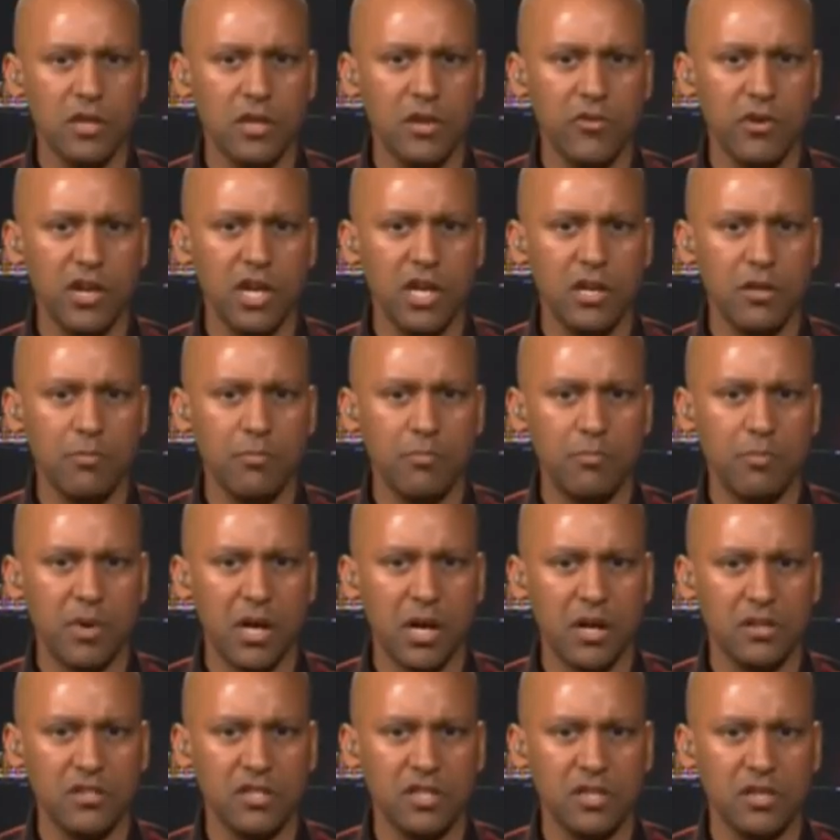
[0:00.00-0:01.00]
Green
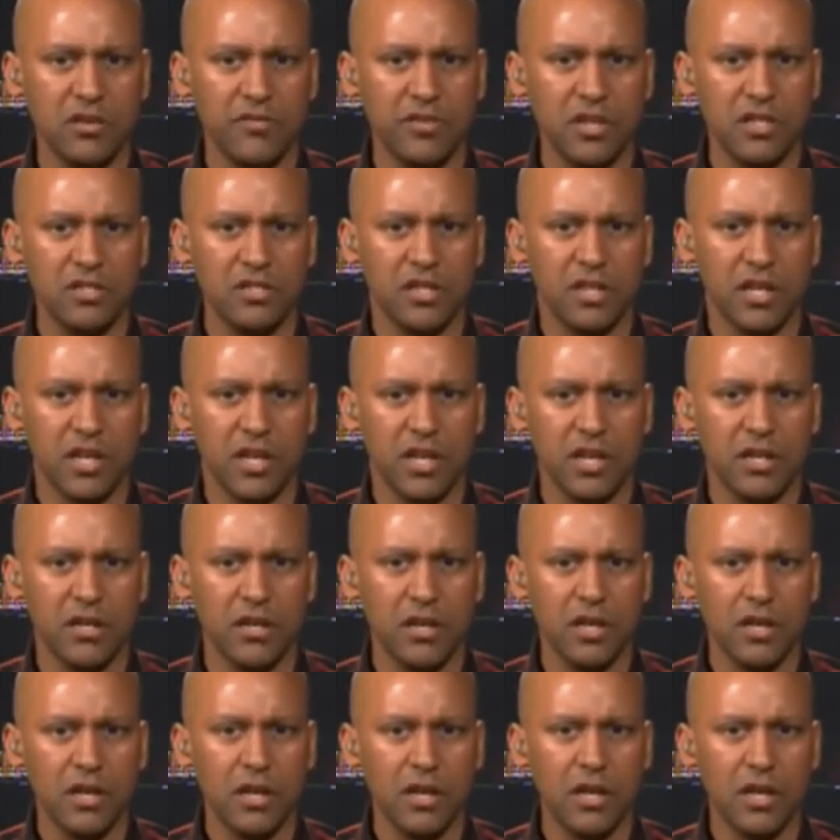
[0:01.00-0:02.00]
Party of Italy,
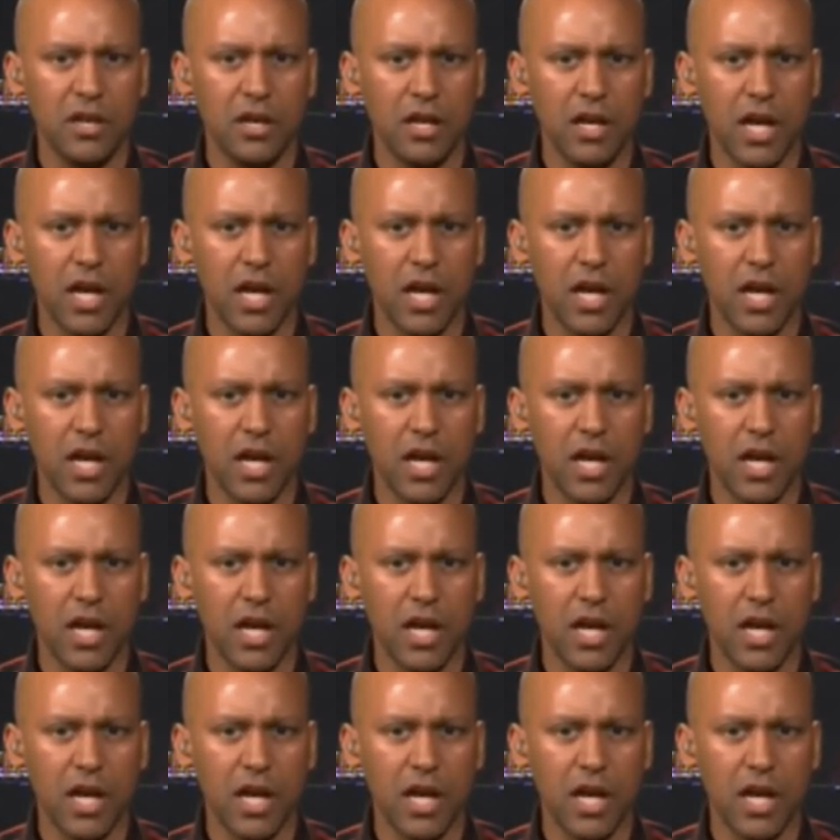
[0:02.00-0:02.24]
uh,